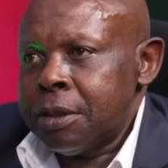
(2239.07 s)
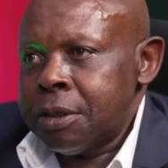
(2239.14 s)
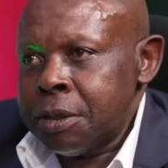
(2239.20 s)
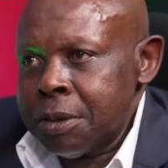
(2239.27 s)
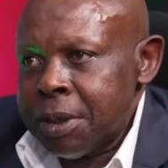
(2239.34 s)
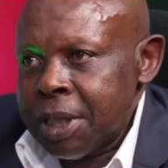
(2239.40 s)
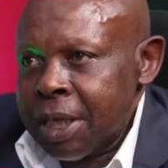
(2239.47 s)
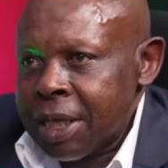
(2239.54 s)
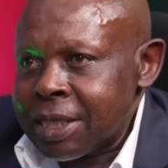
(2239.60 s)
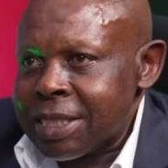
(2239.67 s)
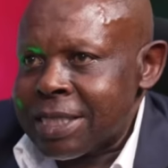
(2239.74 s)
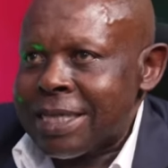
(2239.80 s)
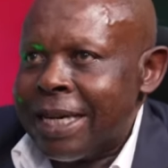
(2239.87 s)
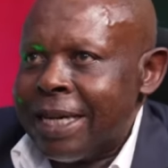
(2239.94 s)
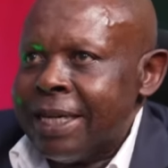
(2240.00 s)
To the
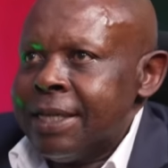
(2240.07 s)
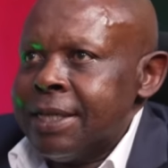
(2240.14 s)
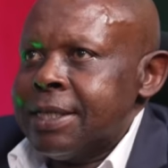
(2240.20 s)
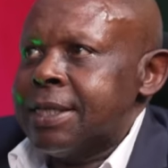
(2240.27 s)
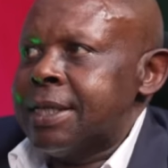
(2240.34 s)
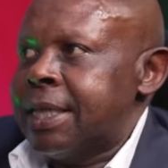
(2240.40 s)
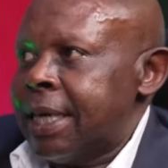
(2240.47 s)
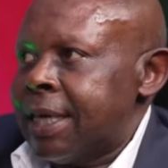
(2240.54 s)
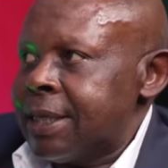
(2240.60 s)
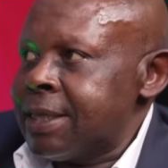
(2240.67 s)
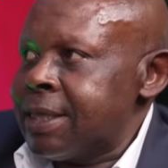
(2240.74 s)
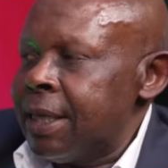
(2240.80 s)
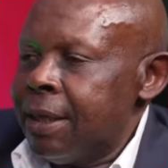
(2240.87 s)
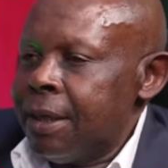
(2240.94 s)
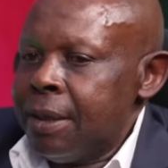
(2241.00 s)
extent
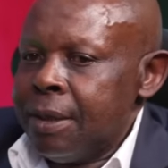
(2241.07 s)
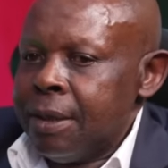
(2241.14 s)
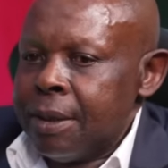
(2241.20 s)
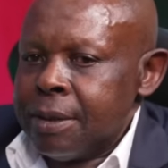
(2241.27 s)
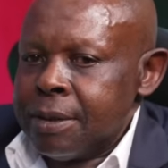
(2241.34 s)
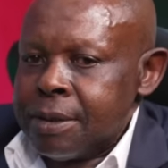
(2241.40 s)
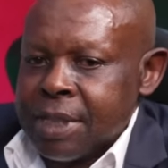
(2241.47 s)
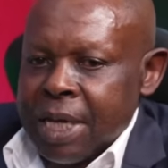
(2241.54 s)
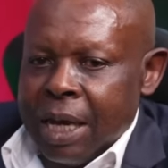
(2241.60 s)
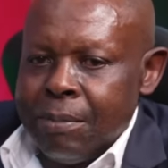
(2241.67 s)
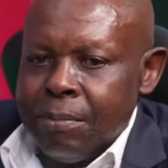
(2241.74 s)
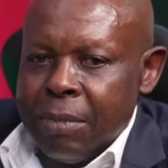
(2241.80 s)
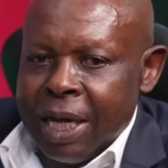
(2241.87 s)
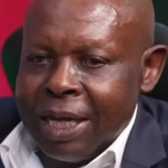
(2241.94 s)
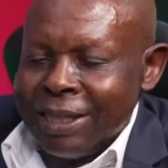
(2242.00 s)
that
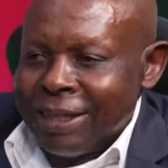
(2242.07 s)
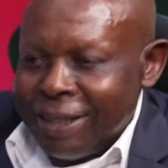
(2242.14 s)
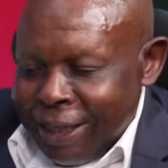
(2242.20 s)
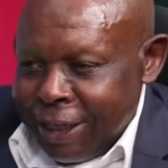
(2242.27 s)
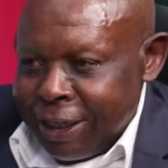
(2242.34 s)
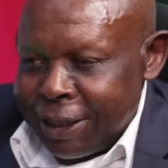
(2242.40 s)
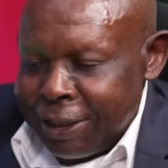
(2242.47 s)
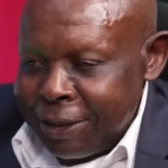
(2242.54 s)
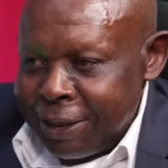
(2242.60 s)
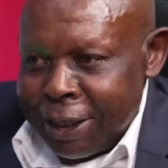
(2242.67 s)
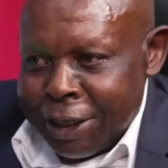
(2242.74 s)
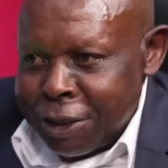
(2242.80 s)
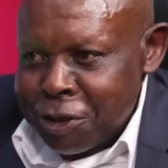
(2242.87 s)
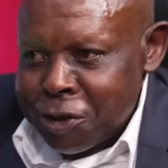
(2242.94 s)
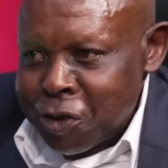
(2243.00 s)
some might think
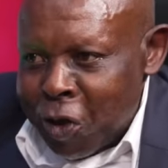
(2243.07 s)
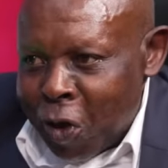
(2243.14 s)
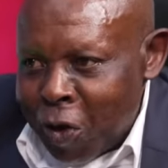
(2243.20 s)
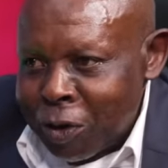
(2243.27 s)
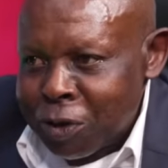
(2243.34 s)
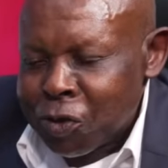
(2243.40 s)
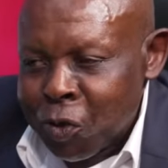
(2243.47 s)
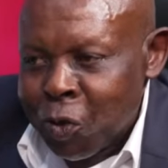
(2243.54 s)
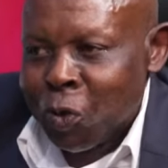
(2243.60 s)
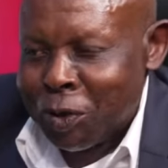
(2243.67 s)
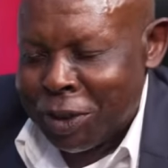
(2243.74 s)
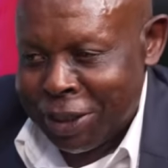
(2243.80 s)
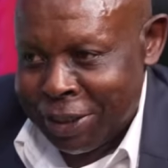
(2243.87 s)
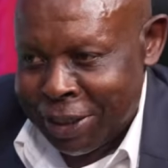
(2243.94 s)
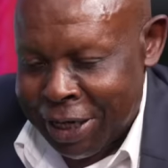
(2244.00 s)
that is not
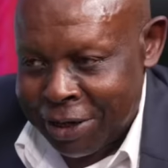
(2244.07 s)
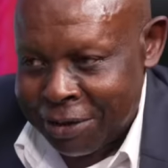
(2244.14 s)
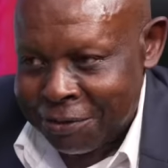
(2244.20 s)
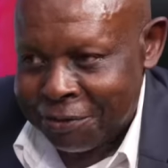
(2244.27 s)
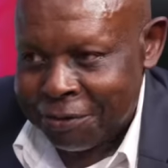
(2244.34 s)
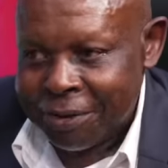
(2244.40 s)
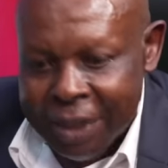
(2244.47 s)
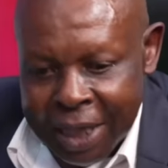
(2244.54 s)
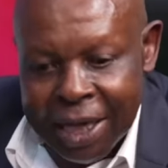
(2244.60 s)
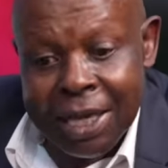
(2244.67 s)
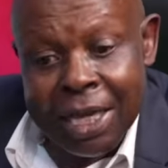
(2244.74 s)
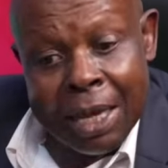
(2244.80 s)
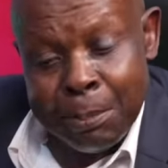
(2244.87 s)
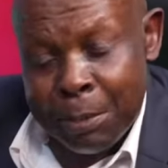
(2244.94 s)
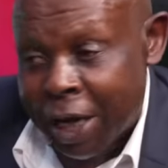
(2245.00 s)
good enough,
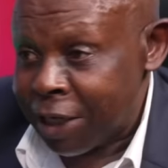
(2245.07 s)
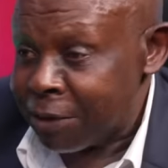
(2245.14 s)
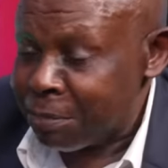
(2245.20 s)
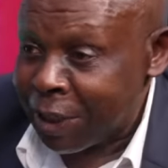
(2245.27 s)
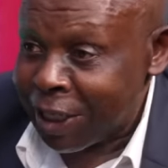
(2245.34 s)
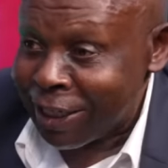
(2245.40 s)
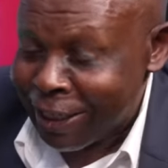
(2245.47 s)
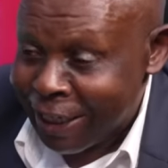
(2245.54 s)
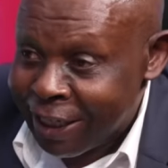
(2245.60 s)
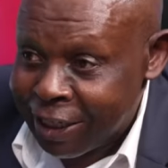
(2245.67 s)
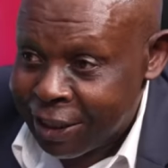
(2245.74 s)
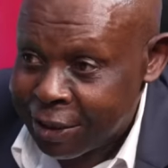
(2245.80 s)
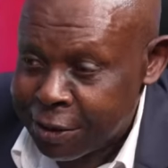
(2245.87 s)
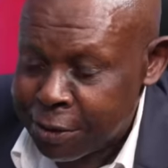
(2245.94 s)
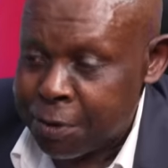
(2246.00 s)
then there might be a
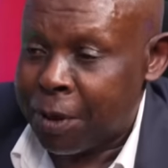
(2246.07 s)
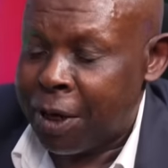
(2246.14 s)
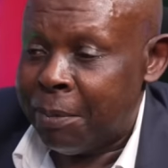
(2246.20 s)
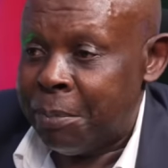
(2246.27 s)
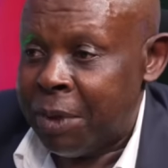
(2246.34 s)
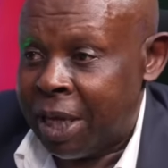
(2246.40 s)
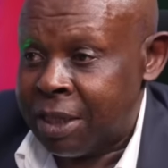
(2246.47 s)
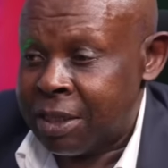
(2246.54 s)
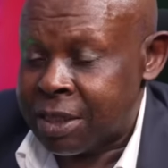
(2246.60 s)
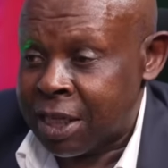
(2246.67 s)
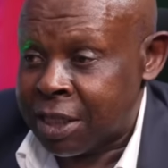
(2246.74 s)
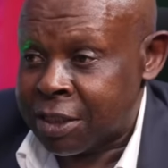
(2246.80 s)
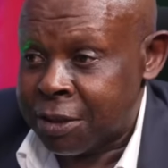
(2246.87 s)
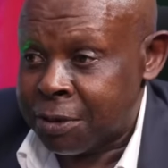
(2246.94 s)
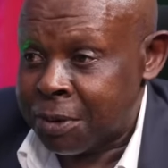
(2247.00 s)
need to amend
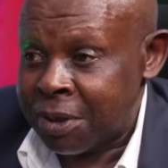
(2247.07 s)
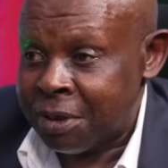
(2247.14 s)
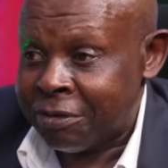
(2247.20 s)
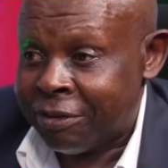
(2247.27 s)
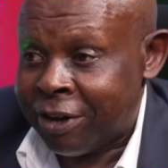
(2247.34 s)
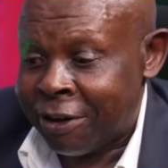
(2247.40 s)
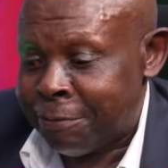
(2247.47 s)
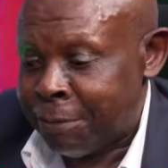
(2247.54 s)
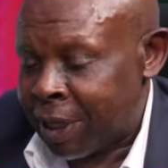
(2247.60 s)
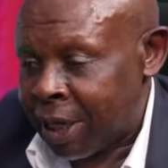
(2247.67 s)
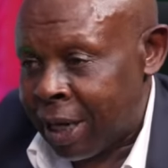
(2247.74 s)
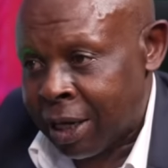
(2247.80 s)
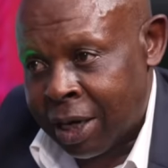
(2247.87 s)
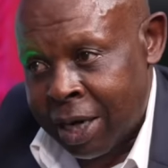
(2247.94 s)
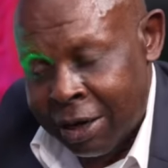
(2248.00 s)
Section 25. But
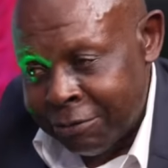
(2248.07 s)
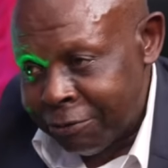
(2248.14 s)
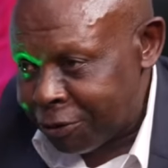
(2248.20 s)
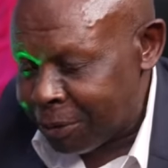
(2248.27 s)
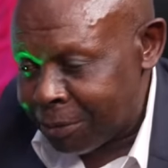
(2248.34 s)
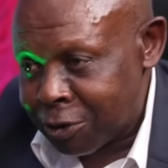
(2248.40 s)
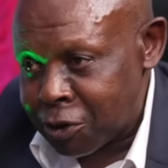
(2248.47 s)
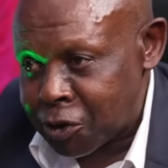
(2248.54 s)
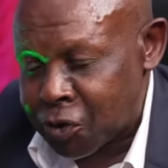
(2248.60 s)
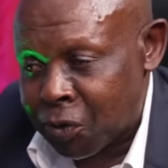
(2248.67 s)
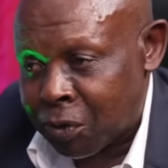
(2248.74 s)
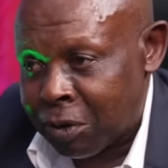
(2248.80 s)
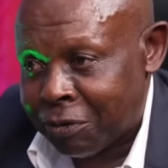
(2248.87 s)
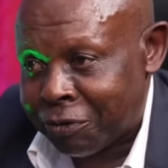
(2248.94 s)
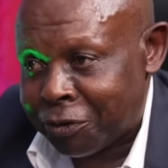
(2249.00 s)
I come from the
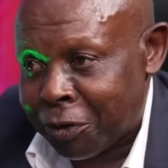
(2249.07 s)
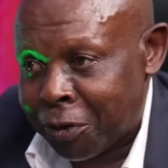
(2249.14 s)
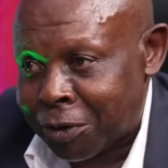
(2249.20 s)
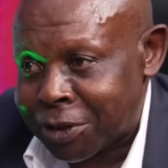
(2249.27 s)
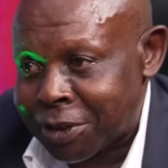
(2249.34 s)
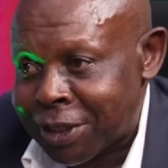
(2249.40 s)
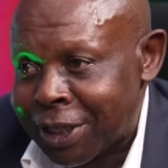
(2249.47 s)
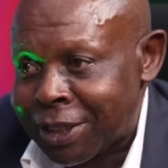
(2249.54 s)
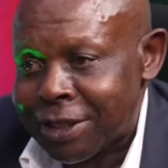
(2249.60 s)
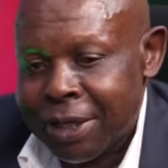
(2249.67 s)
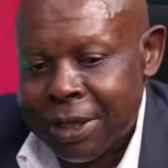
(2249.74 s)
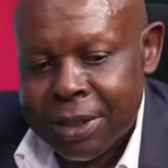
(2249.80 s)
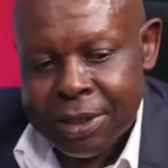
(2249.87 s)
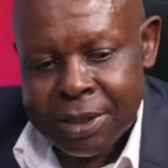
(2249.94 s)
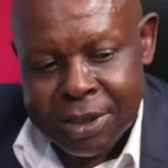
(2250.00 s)
school of thought that
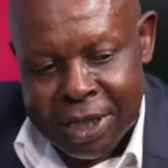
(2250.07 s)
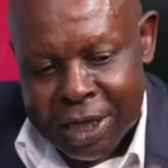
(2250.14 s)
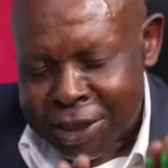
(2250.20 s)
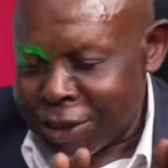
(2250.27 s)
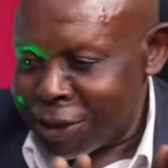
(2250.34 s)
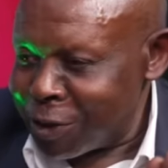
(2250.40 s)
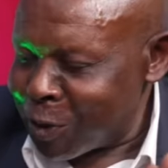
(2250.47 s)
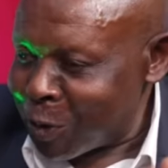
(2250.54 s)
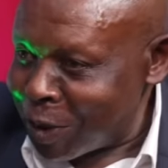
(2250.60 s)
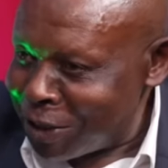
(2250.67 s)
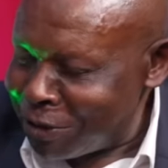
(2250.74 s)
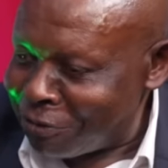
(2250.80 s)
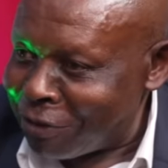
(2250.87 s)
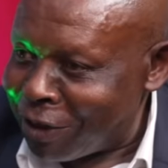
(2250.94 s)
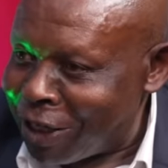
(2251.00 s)
Section
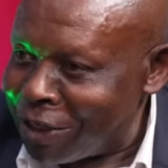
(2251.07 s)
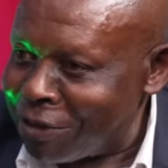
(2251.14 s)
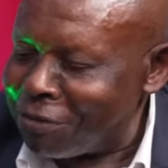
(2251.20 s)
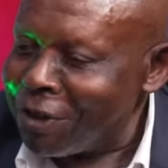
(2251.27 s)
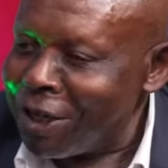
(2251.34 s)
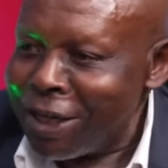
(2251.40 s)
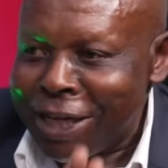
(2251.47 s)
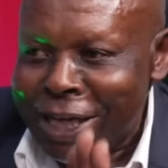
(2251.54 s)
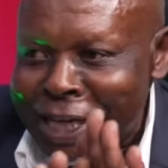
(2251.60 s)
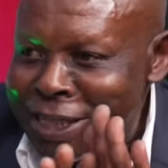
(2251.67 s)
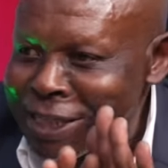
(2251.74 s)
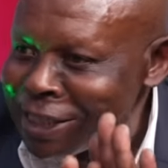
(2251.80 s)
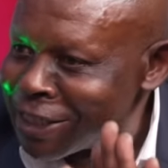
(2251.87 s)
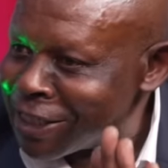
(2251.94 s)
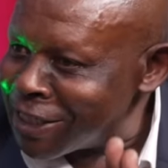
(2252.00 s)
25,
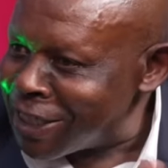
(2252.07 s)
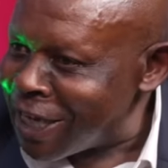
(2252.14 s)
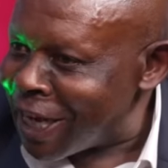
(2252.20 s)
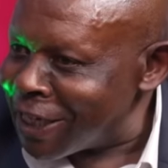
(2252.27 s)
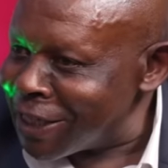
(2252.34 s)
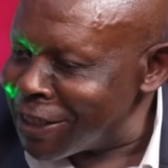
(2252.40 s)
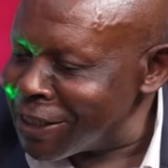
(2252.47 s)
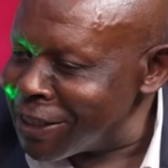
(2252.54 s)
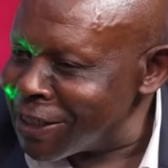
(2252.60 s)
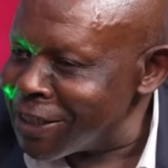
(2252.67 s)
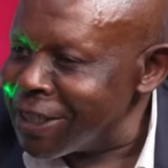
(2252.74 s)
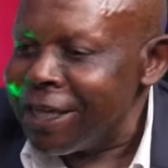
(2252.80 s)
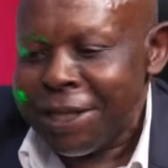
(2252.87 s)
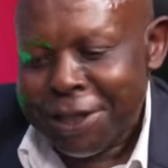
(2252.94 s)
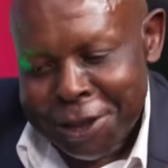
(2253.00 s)
as it
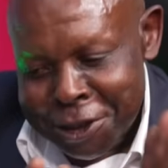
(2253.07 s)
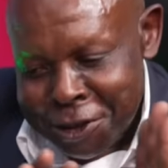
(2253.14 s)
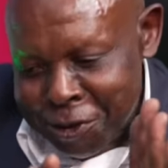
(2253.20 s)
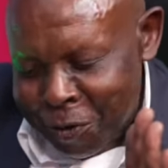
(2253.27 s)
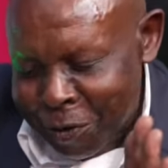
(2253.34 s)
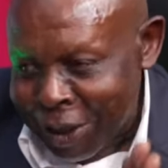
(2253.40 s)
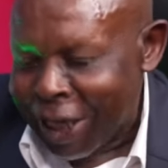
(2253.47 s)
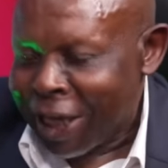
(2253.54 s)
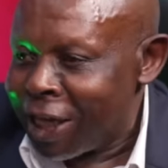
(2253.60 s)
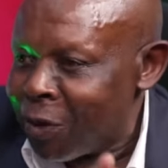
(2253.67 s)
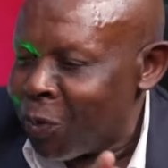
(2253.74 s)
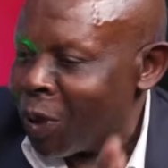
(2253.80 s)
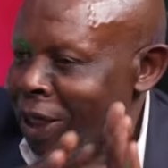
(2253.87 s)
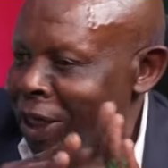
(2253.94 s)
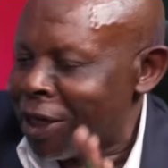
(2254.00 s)
stands, is okay.
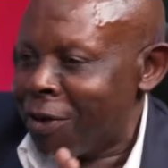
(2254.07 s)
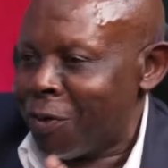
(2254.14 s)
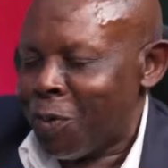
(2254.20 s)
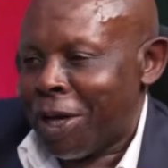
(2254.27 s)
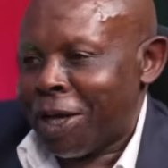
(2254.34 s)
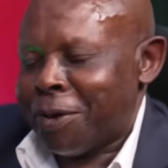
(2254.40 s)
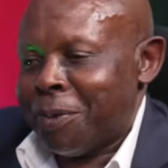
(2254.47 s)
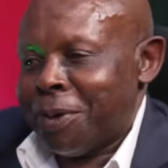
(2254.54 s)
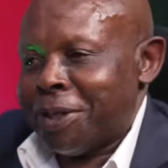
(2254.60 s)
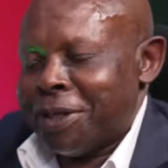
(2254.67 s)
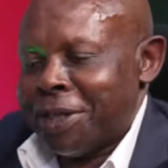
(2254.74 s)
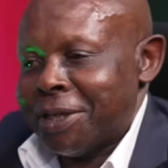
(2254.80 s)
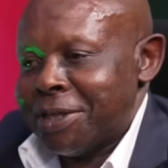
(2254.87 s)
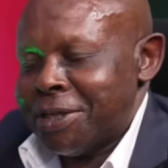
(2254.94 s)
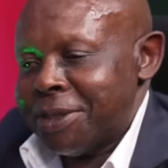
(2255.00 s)
We can work with
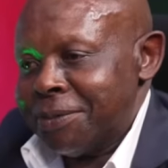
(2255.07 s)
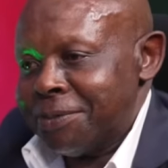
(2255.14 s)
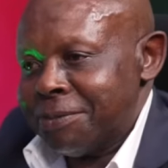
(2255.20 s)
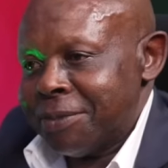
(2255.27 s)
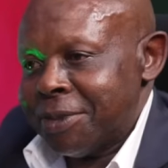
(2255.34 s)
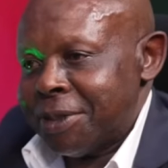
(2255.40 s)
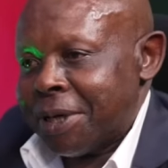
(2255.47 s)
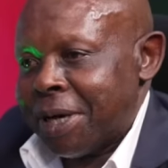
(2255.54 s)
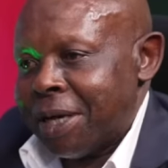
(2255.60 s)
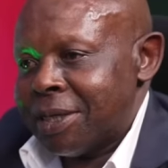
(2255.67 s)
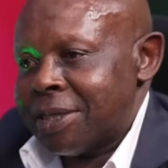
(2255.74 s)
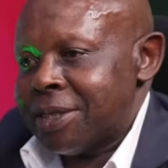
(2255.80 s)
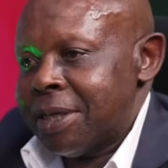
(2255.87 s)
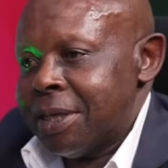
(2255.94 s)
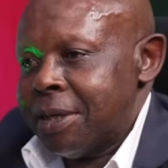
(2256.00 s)
it,
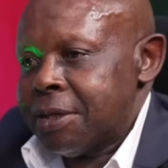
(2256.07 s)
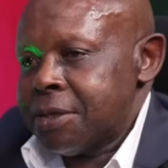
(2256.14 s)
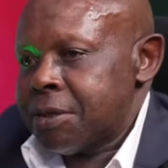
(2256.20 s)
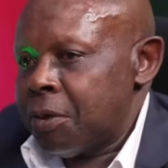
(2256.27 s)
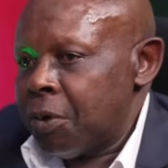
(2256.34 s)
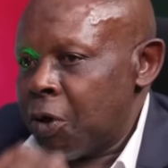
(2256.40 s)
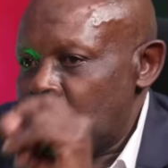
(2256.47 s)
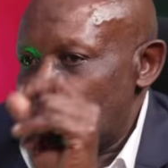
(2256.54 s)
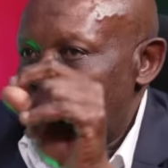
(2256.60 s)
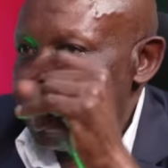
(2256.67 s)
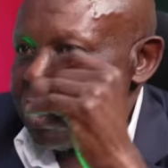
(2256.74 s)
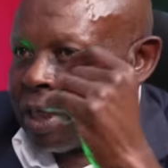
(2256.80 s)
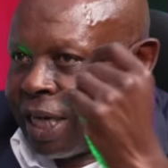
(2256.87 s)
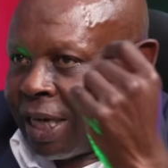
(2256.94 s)
right? So you don't